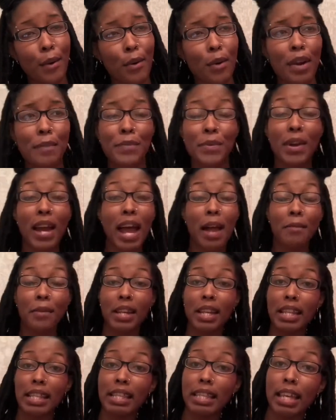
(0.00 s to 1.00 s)
or if you have
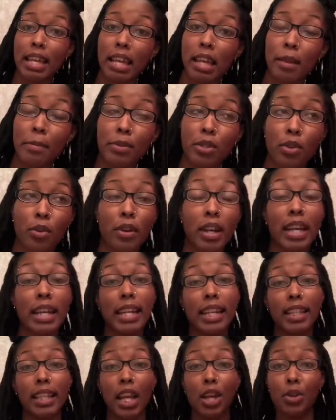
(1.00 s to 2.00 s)
any tips or
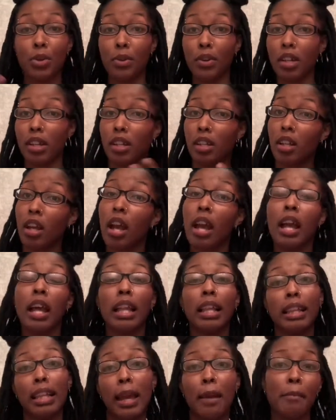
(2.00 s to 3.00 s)
anything, you can
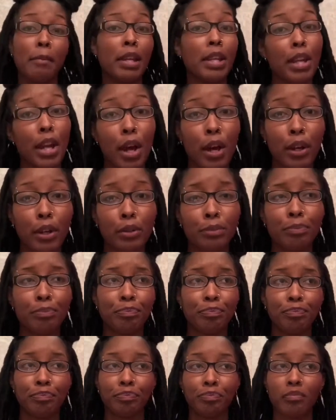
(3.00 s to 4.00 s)
let me know.
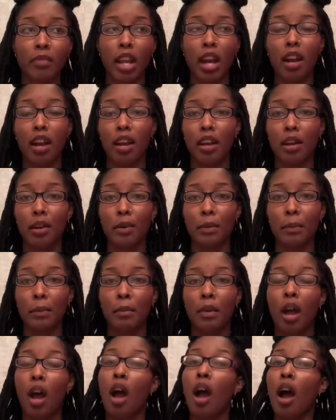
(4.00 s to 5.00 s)

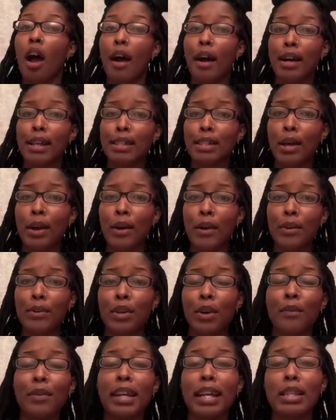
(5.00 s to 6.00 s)
Also,
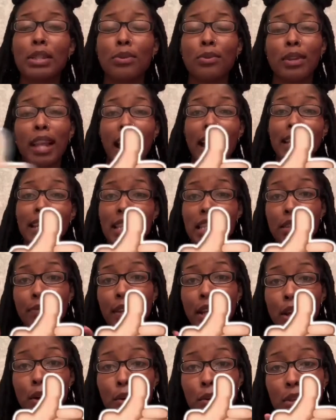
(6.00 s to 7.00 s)
don't forget to like this
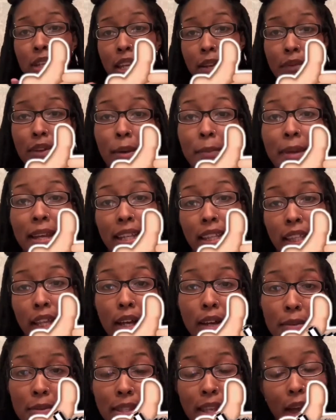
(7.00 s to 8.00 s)
video, give it a big
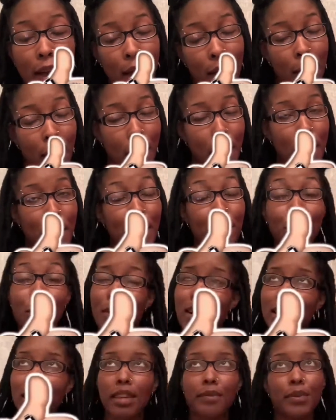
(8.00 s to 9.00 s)
thumbs up, of
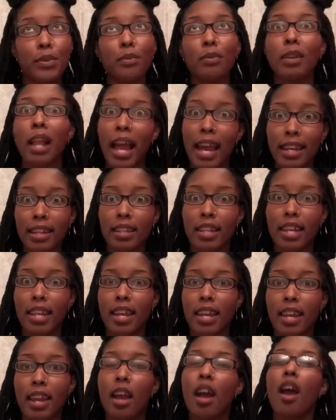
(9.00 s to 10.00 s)
course, if you liked
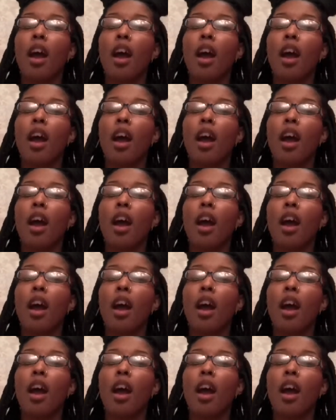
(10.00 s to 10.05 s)
it.